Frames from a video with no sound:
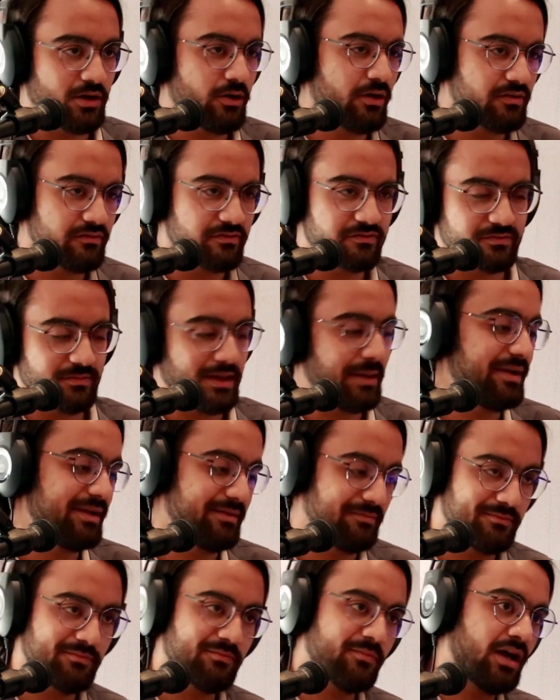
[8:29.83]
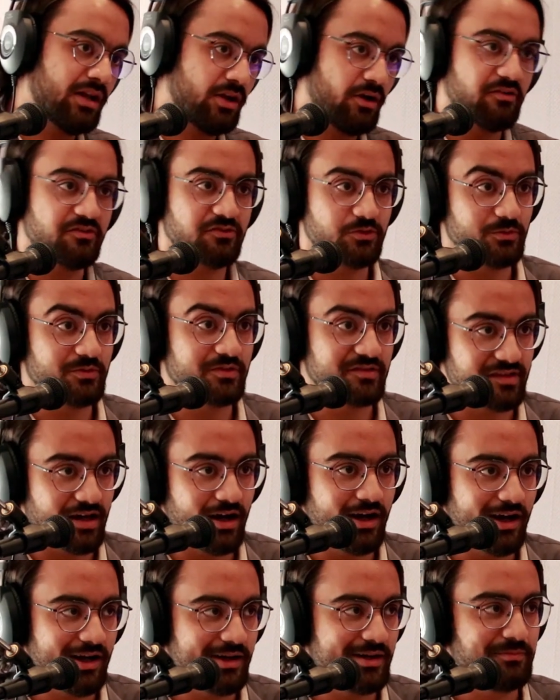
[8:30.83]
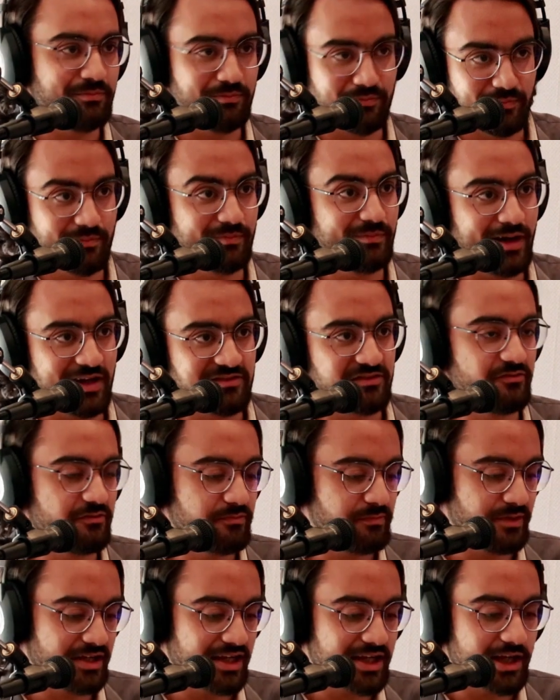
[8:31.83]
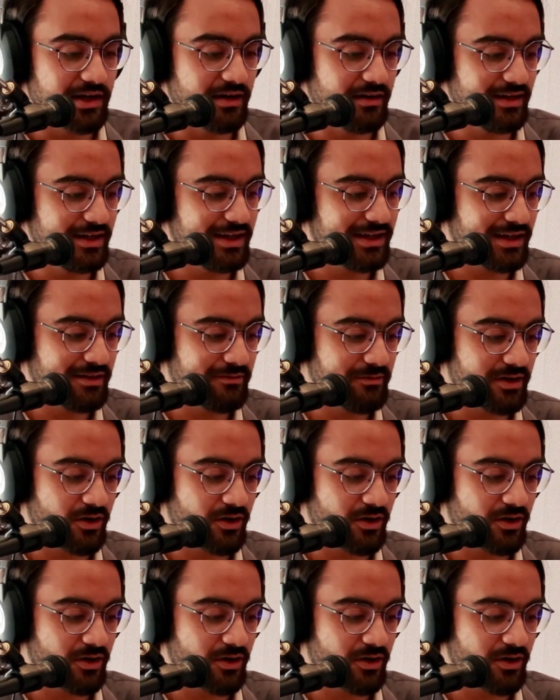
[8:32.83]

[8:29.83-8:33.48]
a lot of students are, and myself particularly,